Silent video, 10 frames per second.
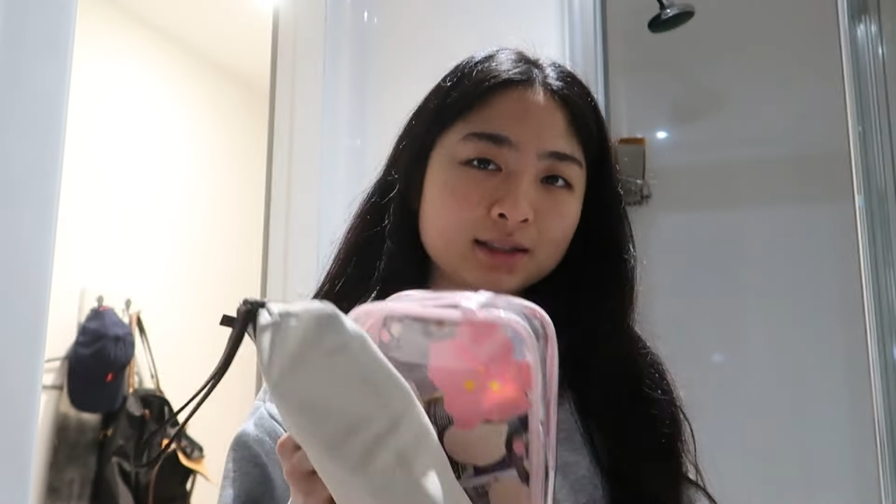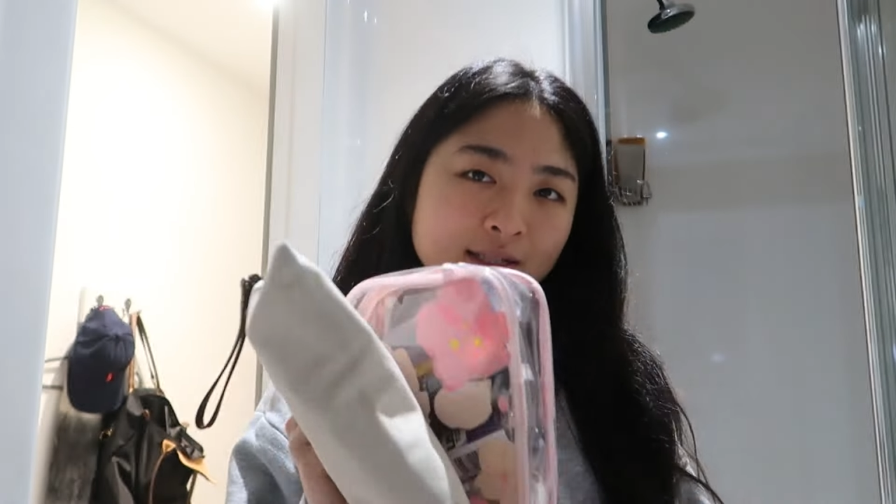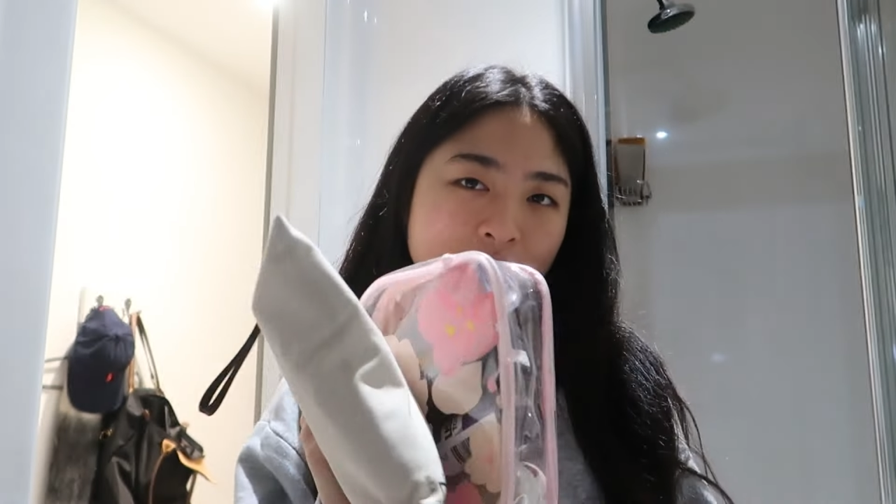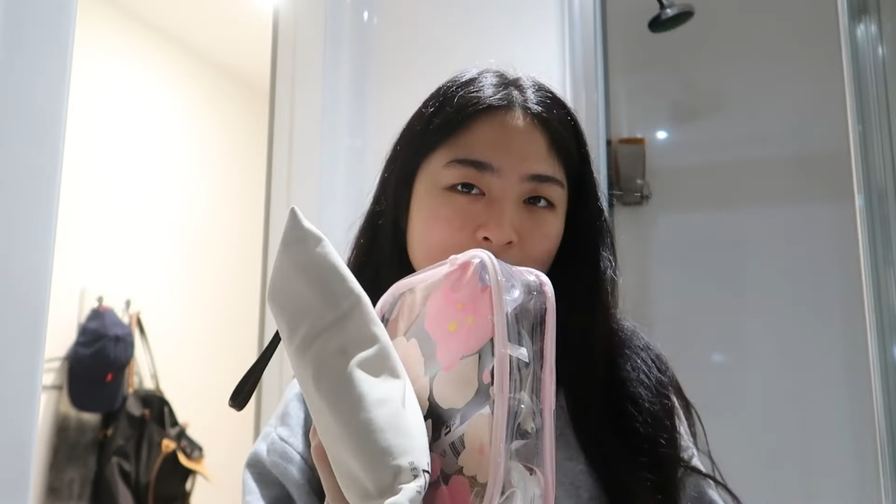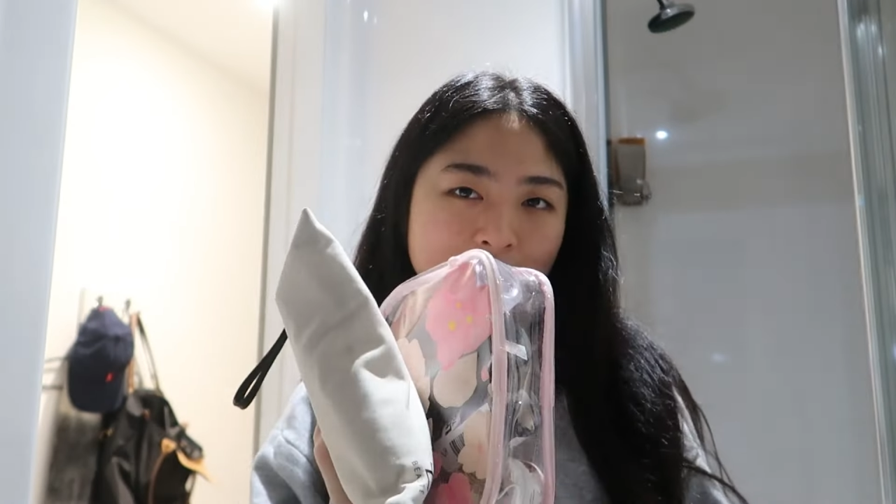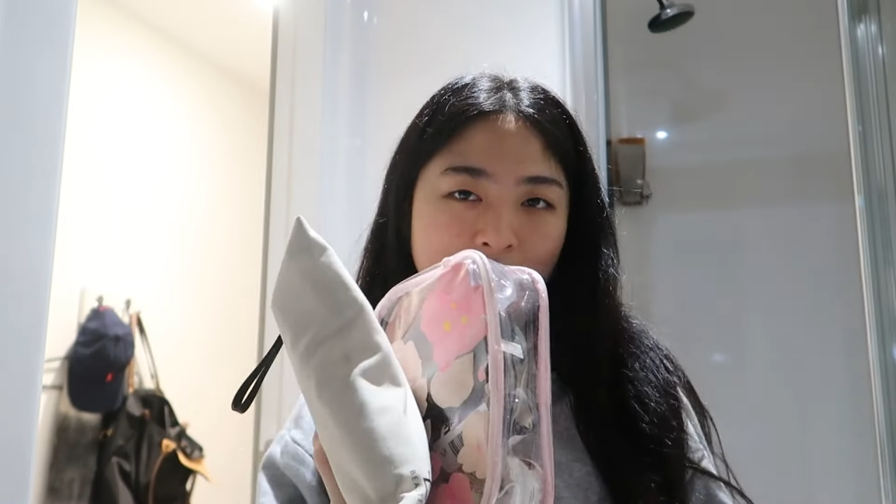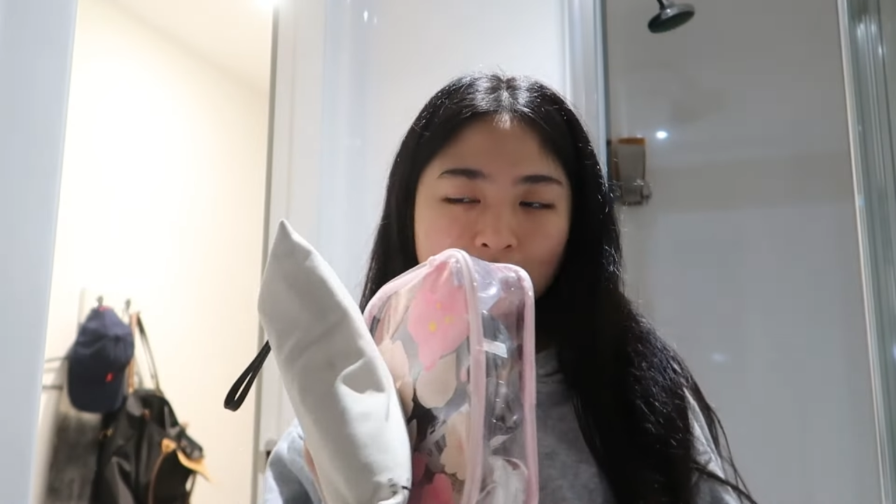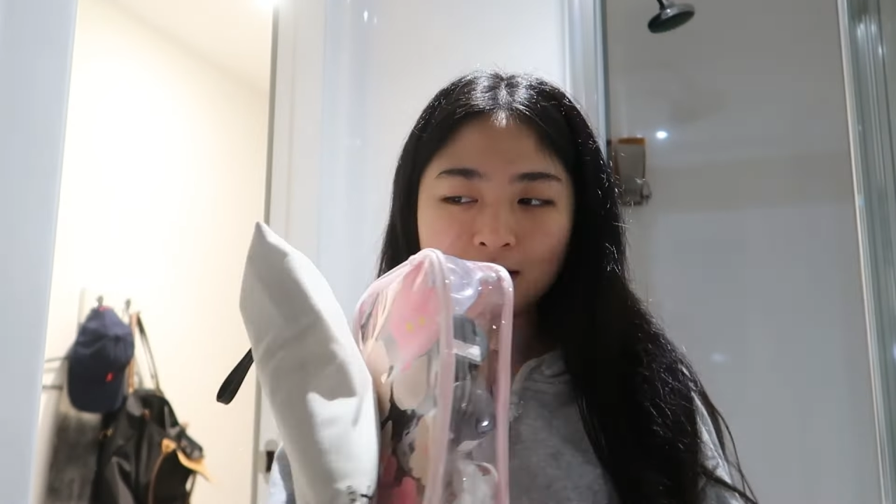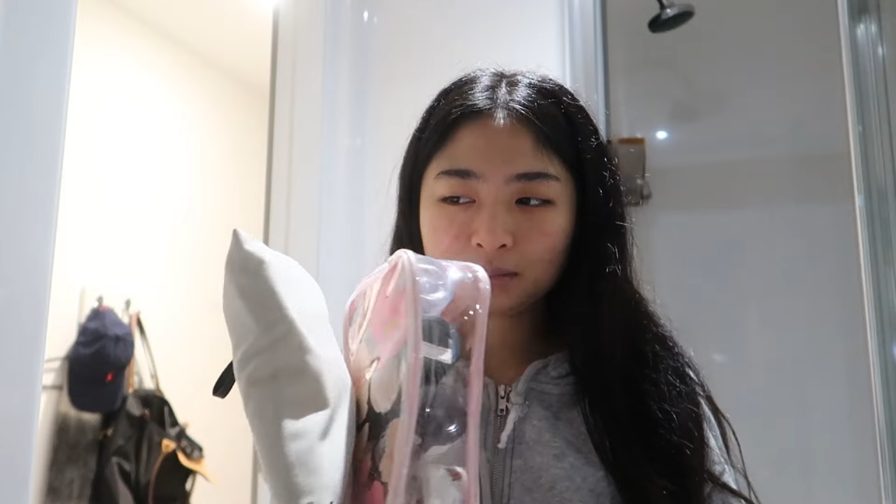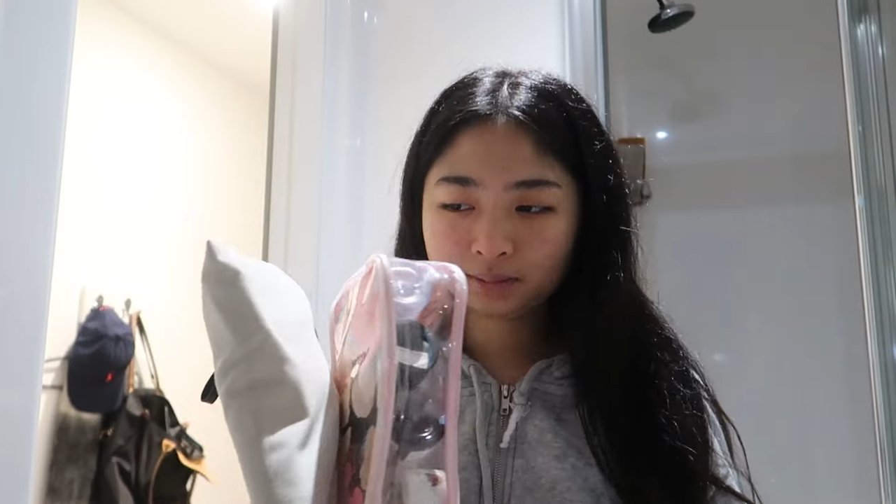
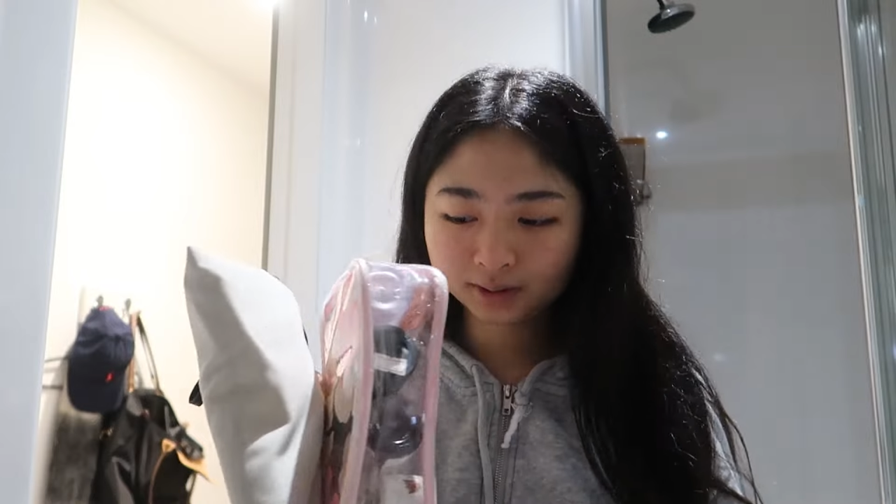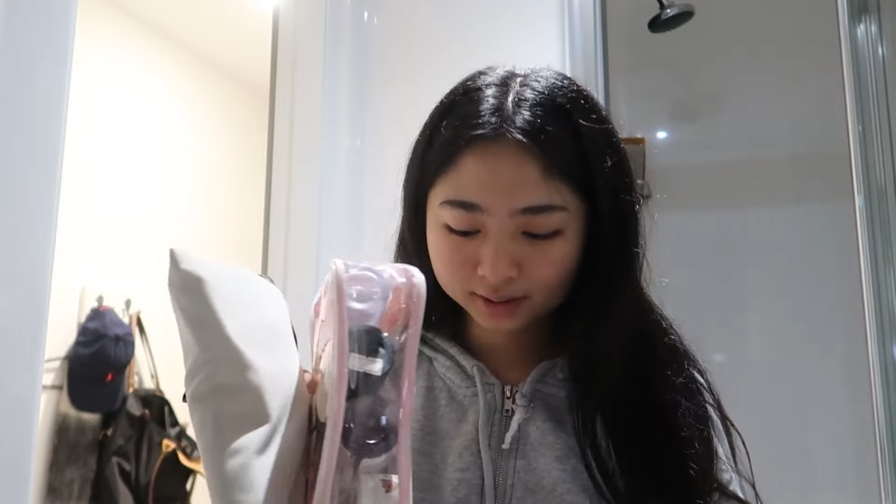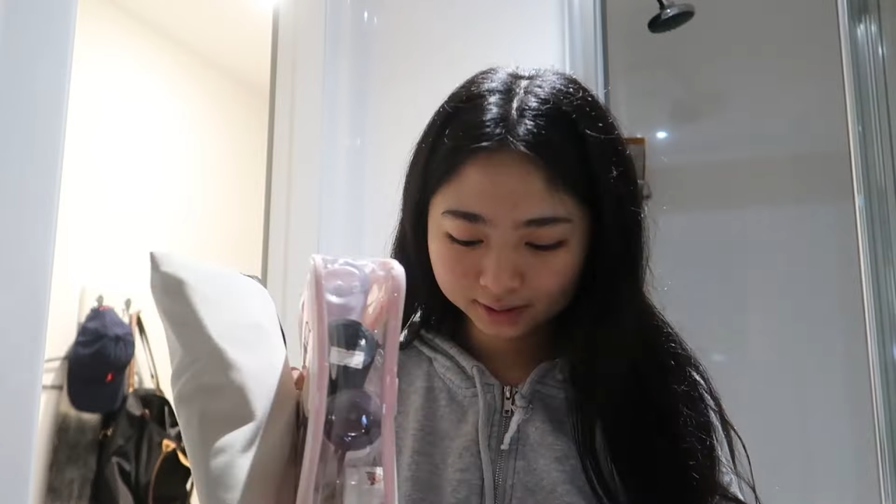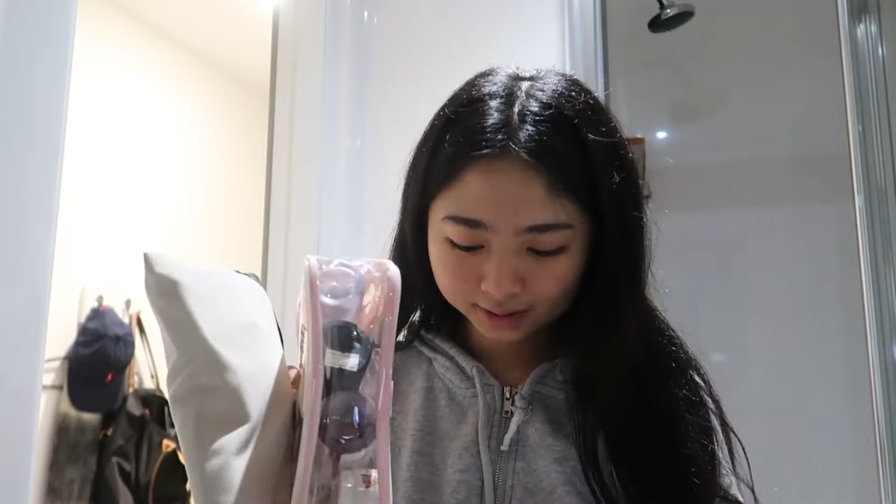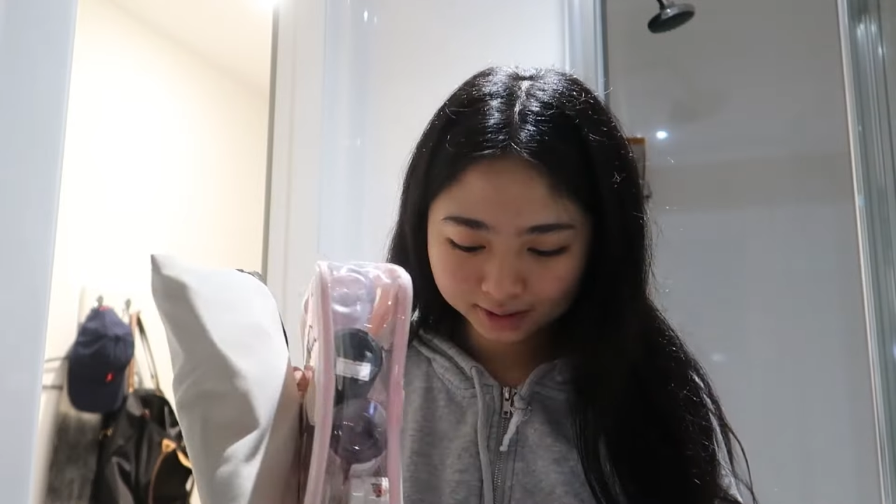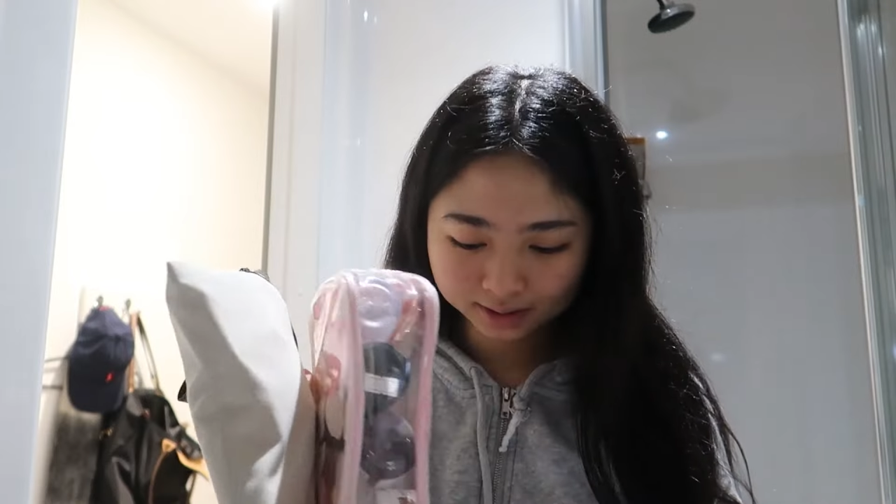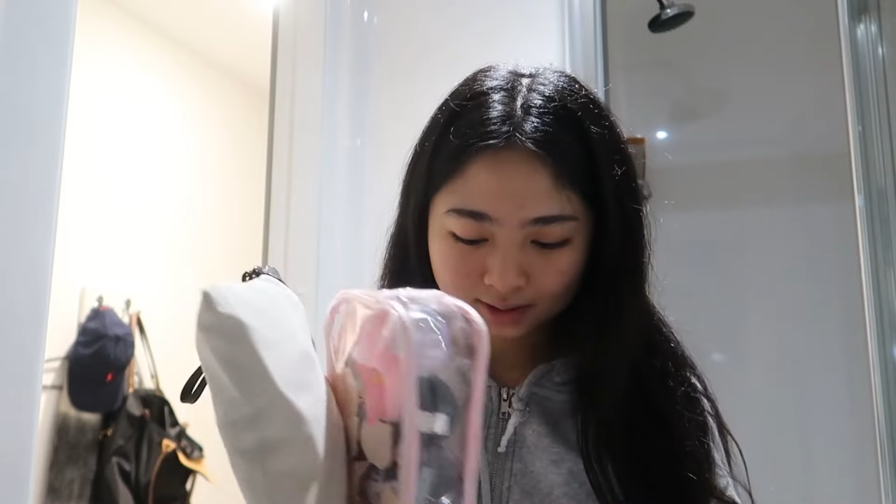these up and